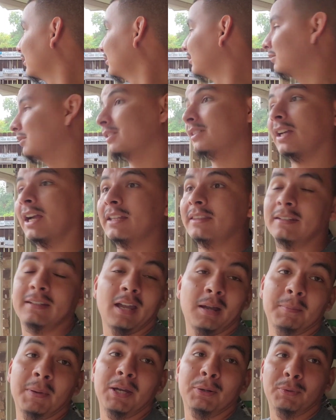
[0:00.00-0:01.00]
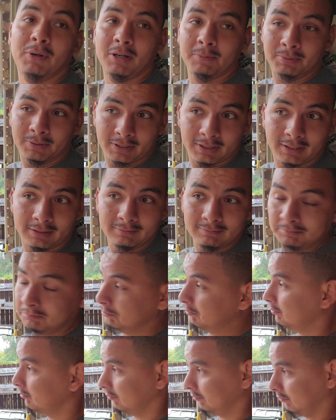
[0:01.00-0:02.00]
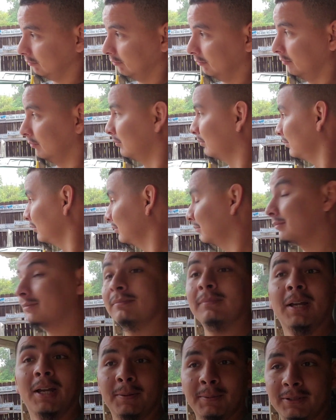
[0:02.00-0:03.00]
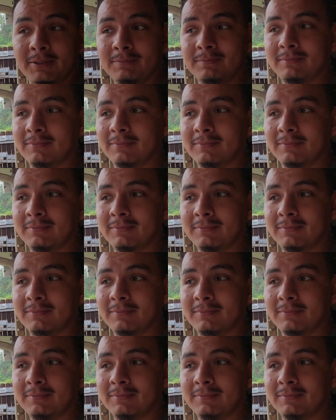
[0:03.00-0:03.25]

which I think I may want to put in, maybe.